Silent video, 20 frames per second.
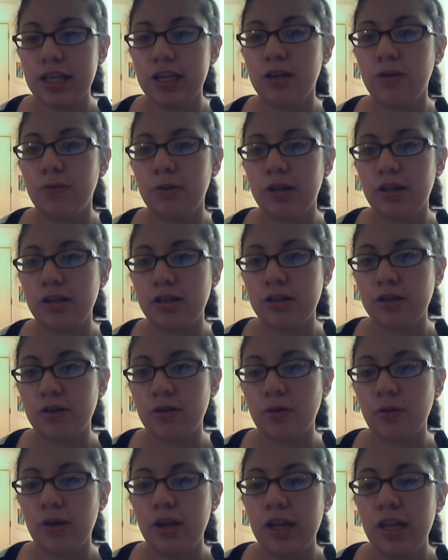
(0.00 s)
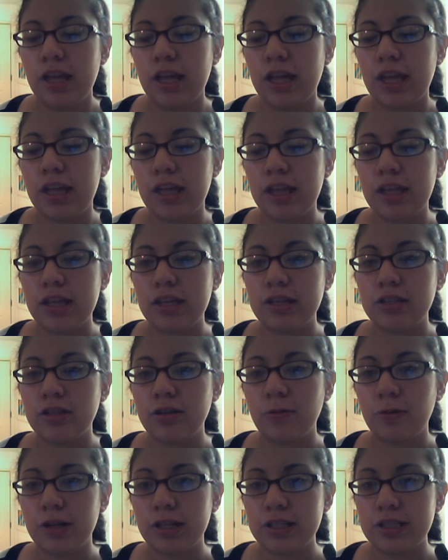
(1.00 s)
thing you want to do
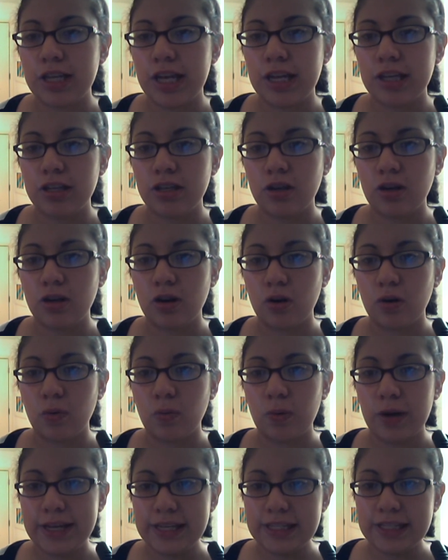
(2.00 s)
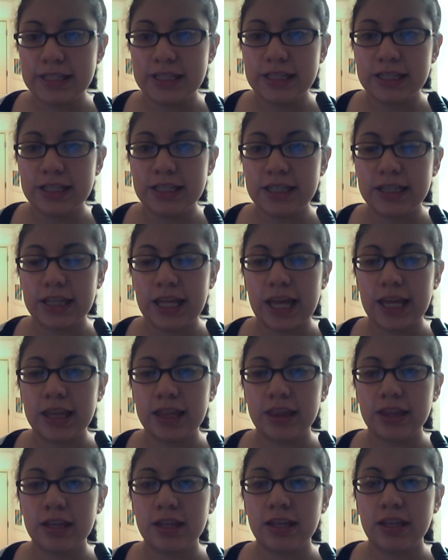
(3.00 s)
is you want to take your waist
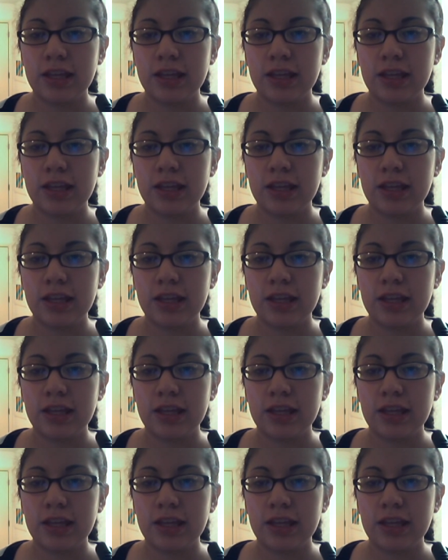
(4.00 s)
length